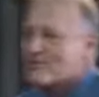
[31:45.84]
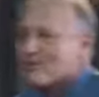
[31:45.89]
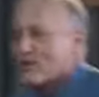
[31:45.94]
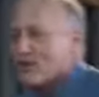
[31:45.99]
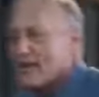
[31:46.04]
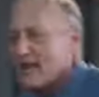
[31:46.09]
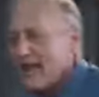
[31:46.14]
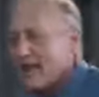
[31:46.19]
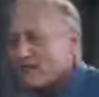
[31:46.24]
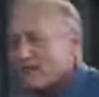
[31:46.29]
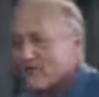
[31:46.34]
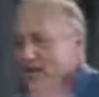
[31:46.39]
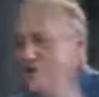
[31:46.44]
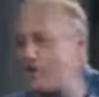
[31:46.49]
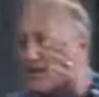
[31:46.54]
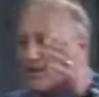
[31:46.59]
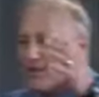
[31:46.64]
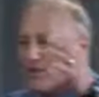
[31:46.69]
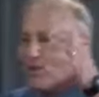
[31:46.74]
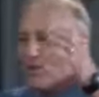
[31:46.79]
you
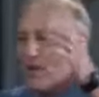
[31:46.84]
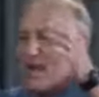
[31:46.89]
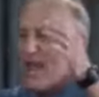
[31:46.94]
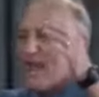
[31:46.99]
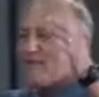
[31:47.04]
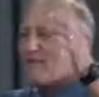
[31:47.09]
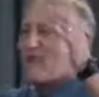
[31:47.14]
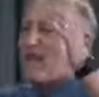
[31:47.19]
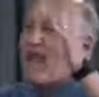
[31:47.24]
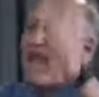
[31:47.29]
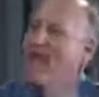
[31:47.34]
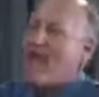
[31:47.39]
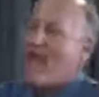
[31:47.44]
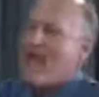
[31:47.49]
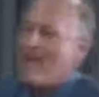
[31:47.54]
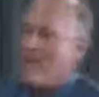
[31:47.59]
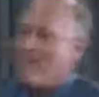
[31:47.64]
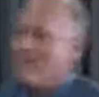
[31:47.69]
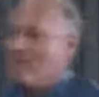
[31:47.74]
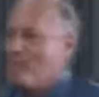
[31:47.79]
will have
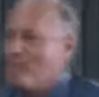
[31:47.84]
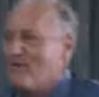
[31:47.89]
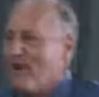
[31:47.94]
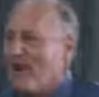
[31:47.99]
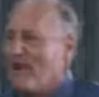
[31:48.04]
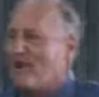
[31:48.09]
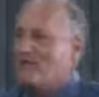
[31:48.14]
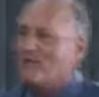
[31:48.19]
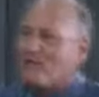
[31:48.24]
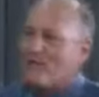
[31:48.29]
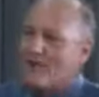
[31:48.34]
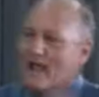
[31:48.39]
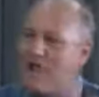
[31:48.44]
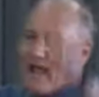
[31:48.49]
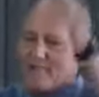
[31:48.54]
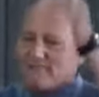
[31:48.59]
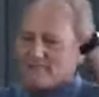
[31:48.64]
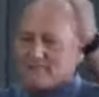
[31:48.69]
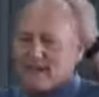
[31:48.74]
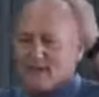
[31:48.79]
lamb and you'll
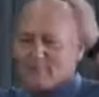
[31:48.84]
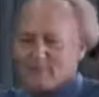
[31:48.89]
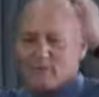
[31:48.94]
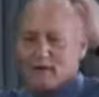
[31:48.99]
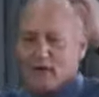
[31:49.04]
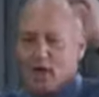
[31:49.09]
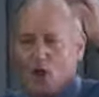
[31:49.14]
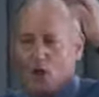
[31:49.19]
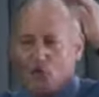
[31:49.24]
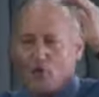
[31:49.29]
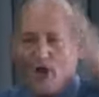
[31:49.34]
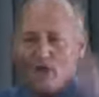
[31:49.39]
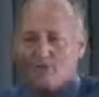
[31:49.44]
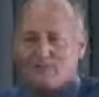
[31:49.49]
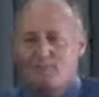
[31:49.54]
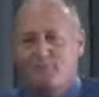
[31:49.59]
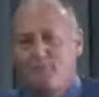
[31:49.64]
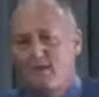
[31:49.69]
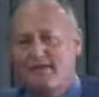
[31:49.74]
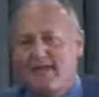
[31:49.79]
have some
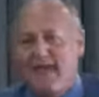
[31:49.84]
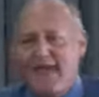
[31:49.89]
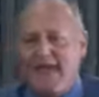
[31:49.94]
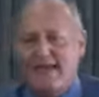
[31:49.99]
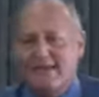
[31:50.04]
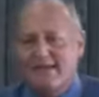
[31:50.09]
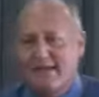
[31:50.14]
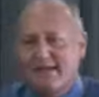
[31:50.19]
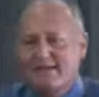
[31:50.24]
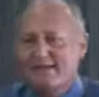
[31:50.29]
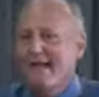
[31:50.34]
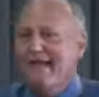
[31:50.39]
roast potatoes.